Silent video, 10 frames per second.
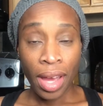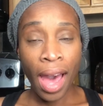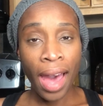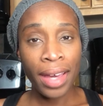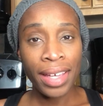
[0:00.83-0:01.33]

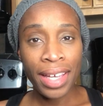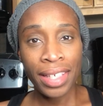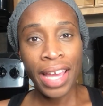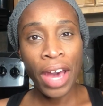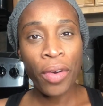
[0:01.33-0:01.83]
Hi,
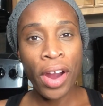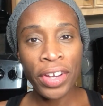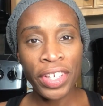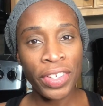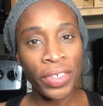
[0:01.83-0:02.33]
and how are
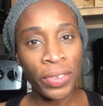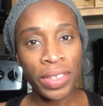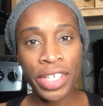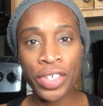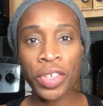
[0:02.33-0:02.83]
you?
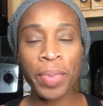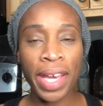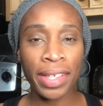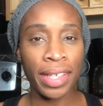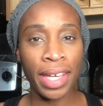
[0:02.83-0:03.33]
Kirsten
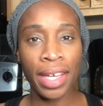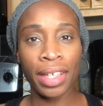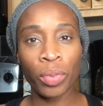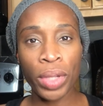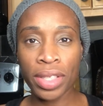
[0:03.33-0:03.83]
back again.
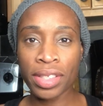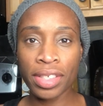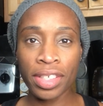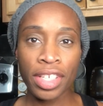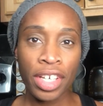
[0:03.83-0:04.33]
I wanted
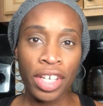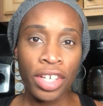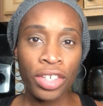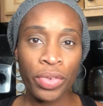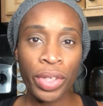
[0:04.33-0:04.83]
to
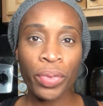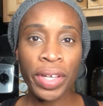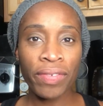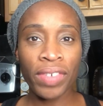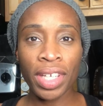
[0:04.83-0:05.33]
do a
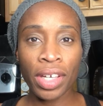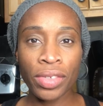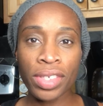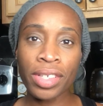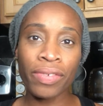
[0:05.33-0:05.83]
quick video,
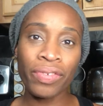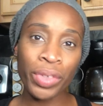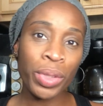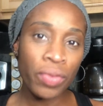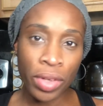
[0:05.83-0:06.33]
just a
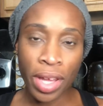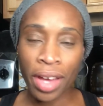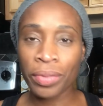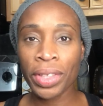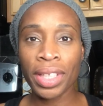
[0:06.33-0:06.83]
food for
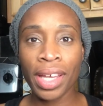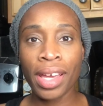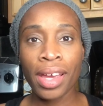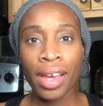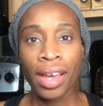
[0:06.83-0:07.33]
thought
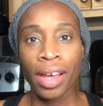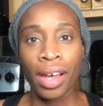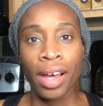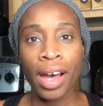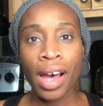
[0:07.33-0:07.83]
really,
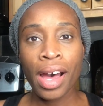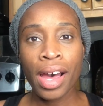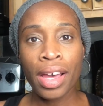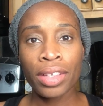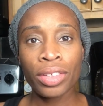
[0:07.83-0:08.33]

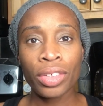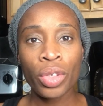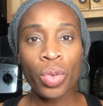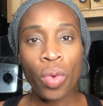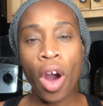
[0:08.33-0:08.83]
on
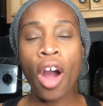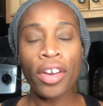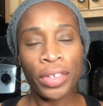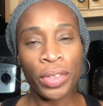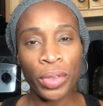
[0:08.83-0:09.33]
who
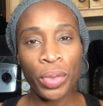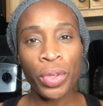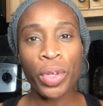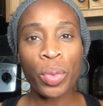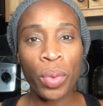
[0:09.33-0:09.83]
are you? Who
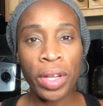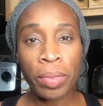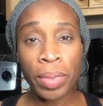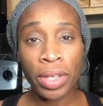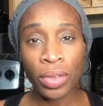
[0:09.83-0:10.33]
do you want to
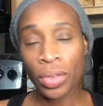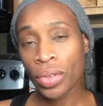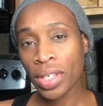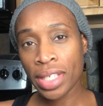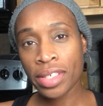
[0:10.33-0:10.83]
be? Who do
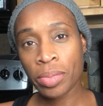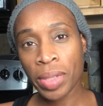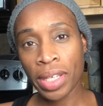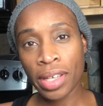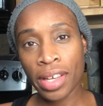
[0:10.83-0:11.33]
you get to
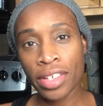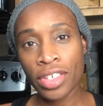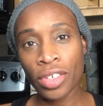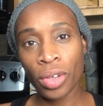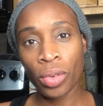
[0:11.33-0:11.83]
be? And
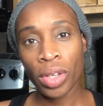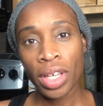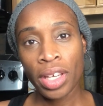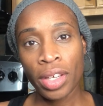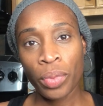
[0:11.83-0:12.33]
so,
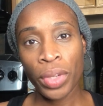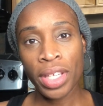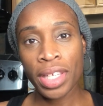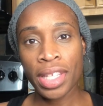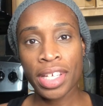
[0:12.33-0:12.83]
one
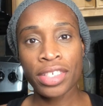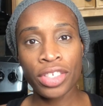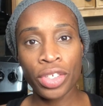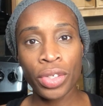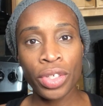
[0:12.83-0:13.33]
of the things
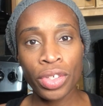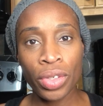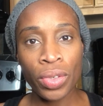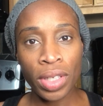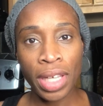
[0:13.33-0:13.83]
that you can
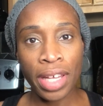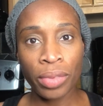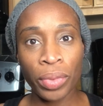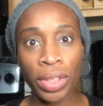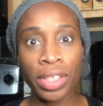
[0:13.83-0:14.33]
do to kind
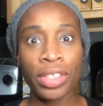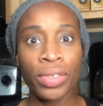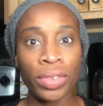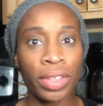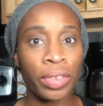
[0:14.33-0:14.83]
of really
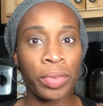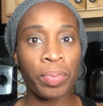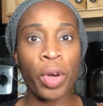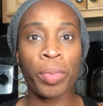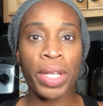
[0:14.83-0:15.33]
do a little
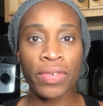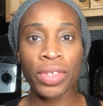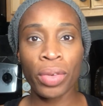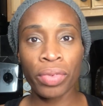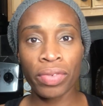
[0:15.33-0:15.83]
moment of
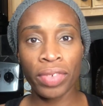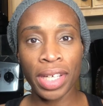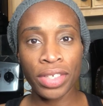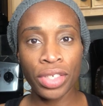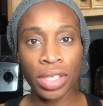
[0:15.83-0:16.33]
self
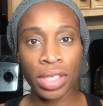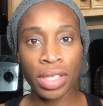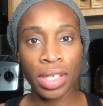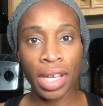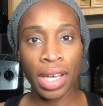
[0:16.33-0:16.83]

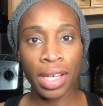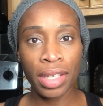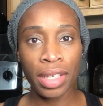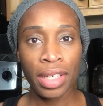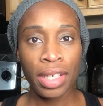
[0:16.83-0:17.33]
reflection
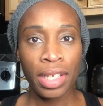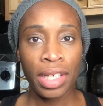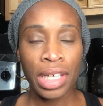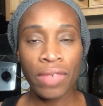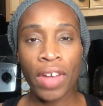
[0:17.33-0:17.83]
and
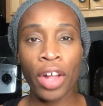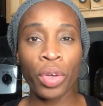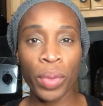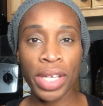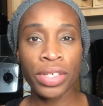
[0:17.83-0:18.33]

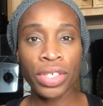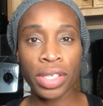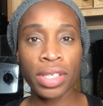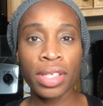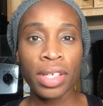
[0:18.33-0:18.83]

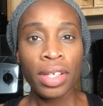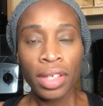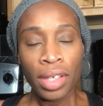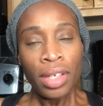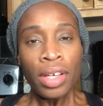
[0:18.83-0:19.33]
evaluation
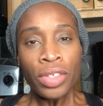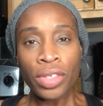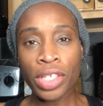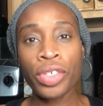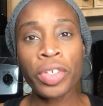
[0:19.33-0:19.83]
so
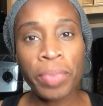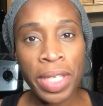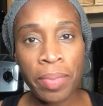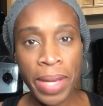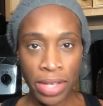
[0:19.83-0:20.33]
that you can be
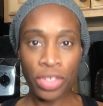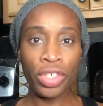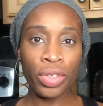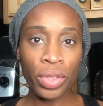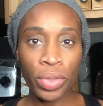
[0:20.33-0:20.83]
the best
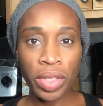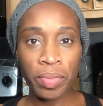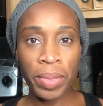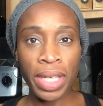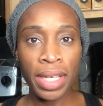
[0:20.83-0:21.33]
you
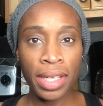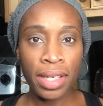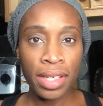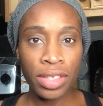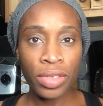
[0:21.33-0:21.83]
can be
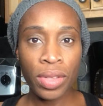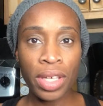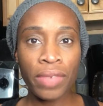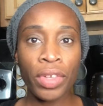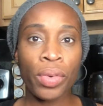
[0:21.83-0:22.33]
is to
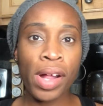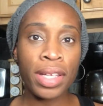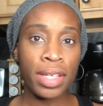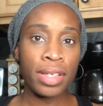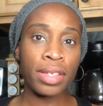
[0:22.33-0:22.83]
think of the
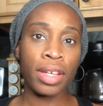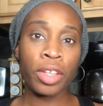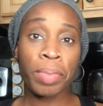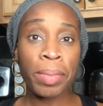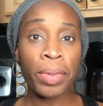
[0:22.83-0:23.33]
qualities that
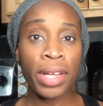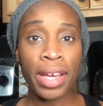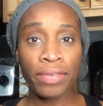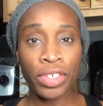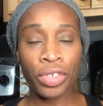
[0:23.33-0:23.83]
other people
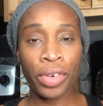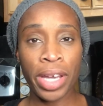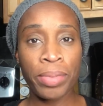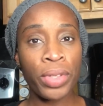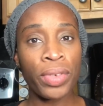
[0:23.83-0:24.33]
have
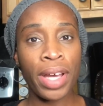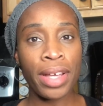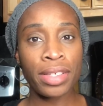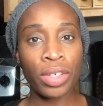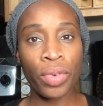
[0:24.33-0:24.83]
described you
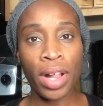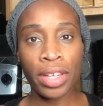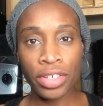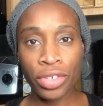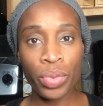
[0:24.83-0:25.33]
as, the
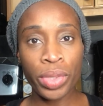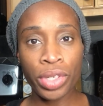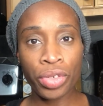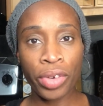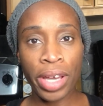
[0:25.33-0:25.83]
qualities you would
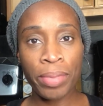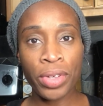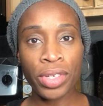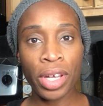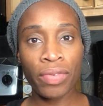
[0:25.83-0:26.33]
describe
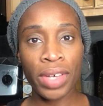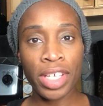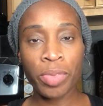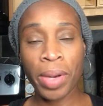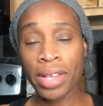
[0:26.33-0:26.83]
yourself
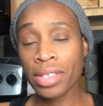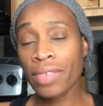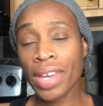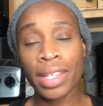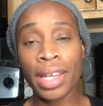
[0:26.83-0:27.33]
as,
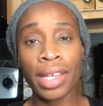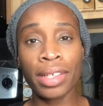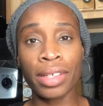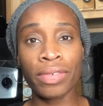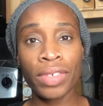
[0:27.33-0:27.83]
positive and
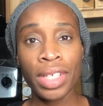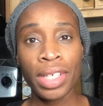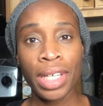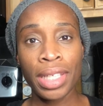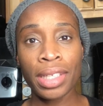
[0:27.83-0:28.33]
negative.
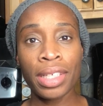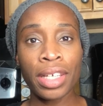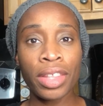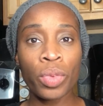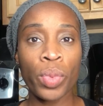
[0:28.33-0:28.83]
And then look
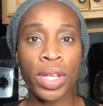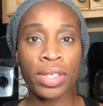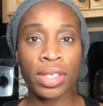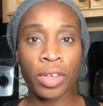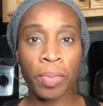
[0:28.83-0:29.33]
at the
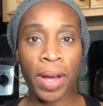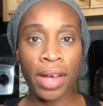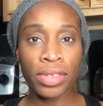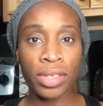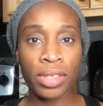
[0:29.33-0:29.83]
ones that are
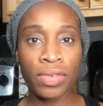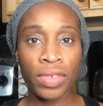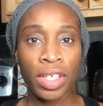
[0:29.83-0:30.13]
positive.